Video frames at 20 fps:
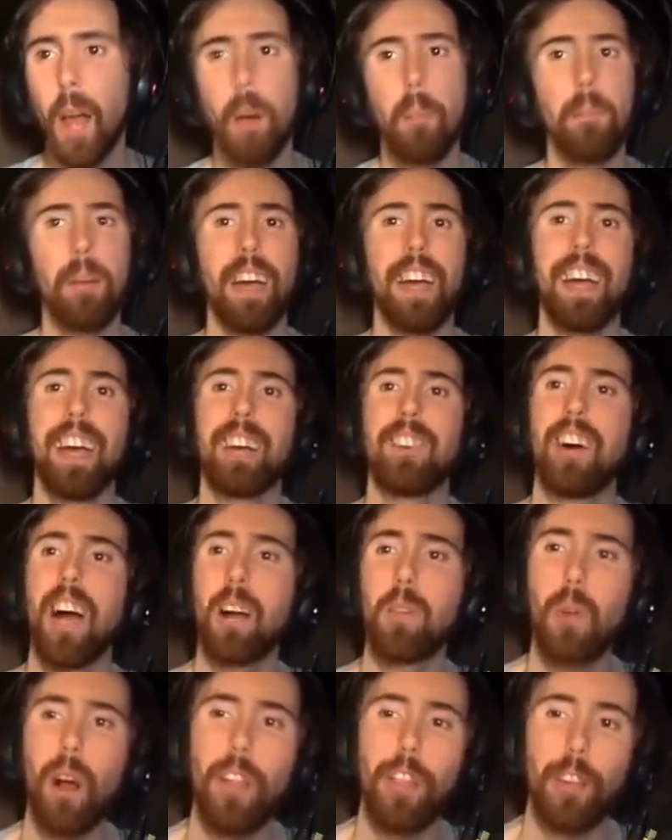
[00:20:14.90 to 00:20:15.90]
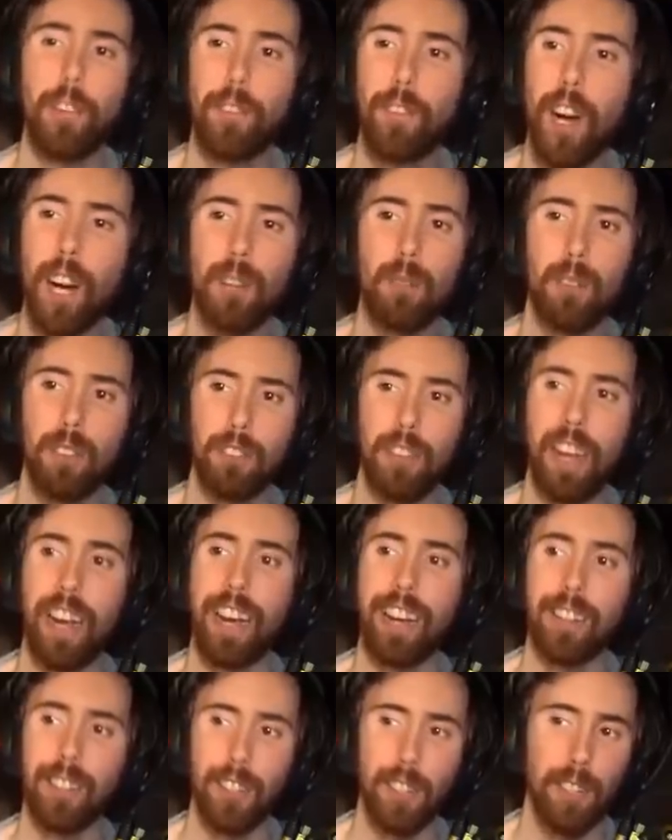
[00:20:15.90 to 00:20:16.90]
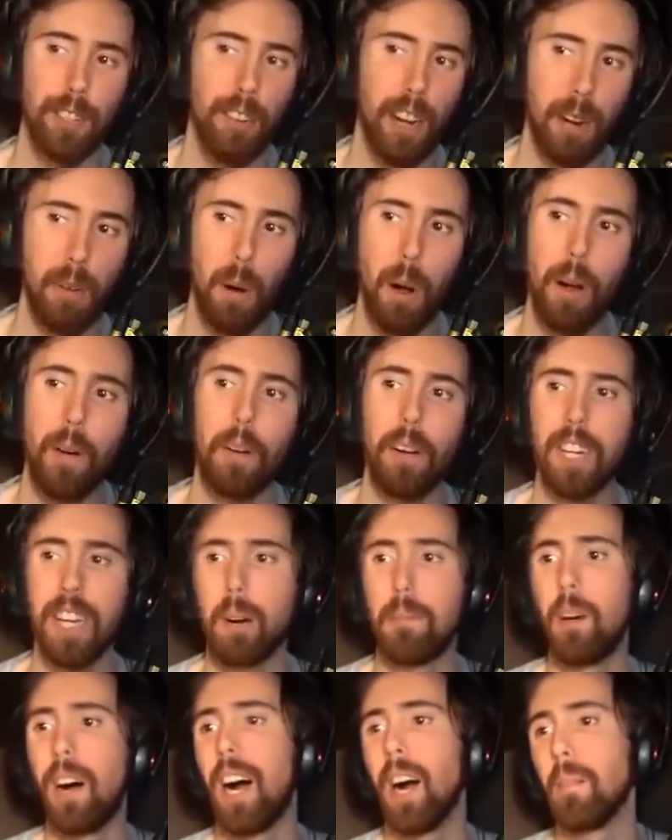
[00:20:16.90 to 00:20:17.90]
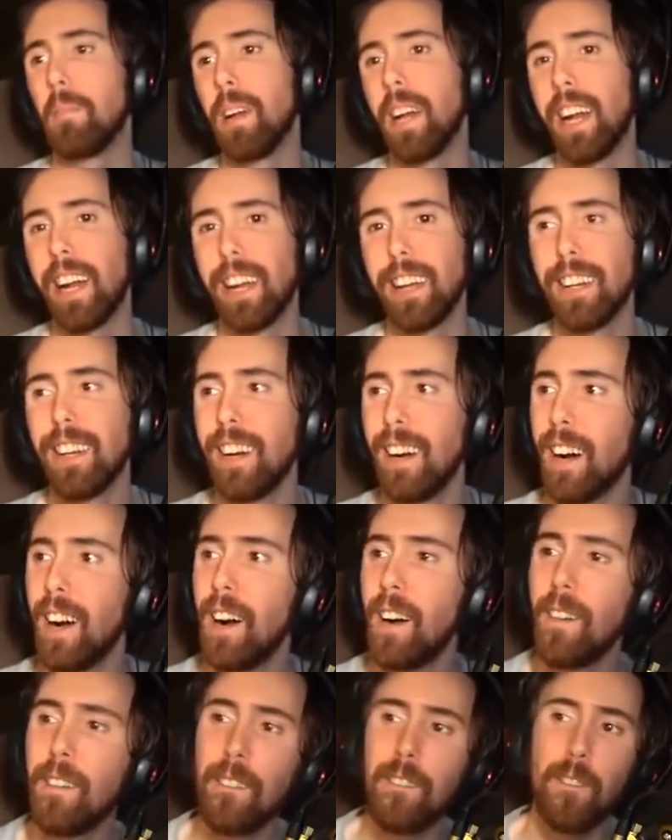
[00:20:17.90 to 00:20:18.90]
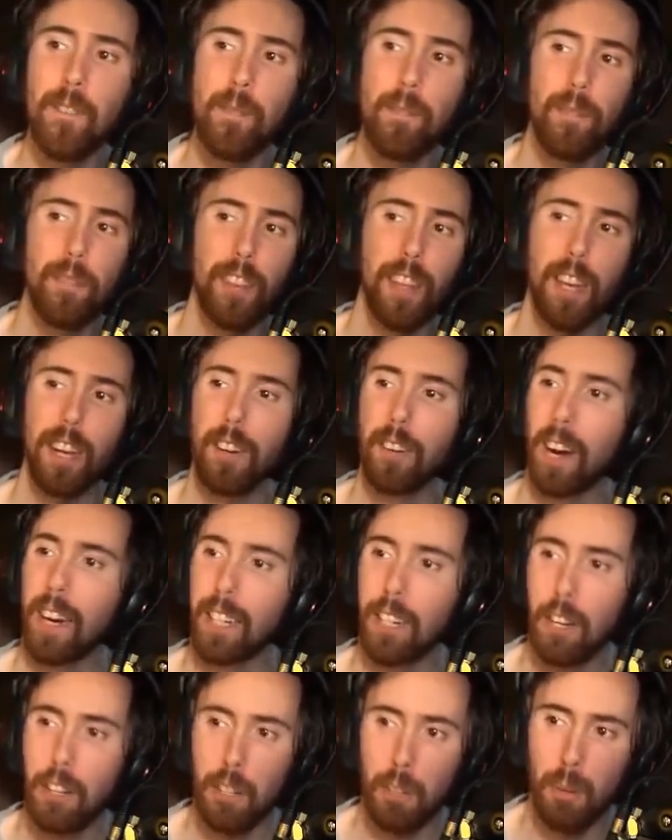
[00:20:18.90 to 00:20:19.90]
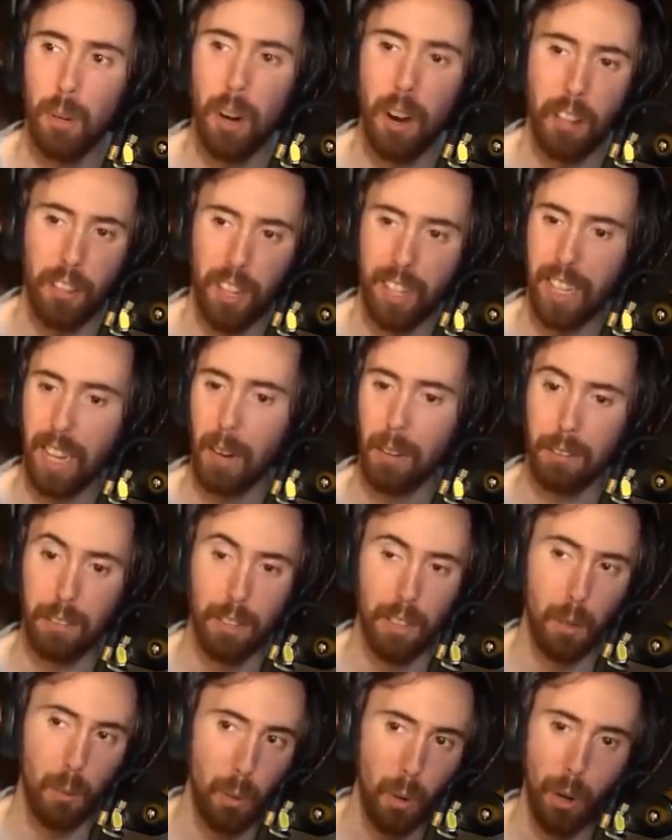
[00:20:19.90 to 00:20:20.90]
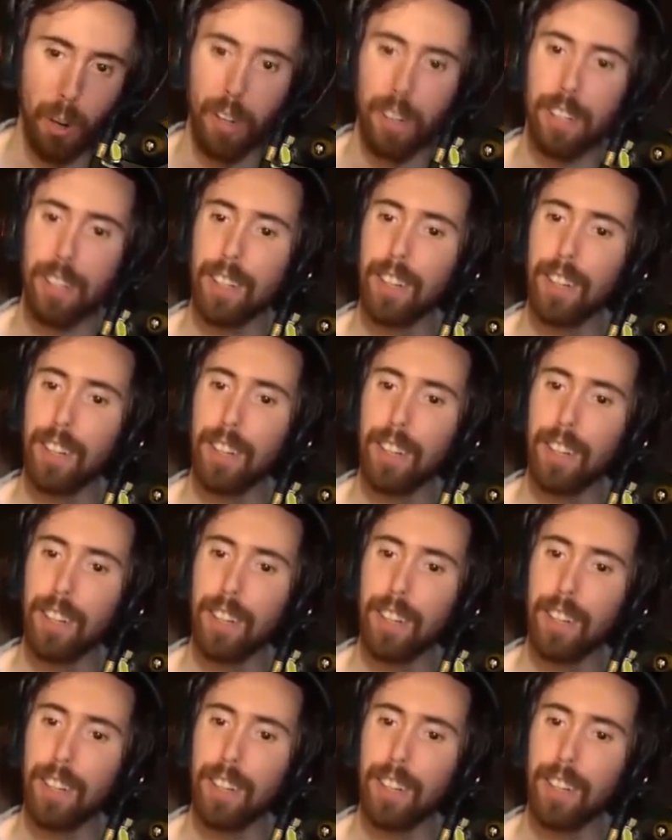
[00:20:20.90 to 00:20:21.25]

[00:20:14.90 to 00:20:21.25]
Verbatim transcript: Man, like, what the fuck was that, dude? Like, what? Well, come on, man. Like, did you really think that was gonna work?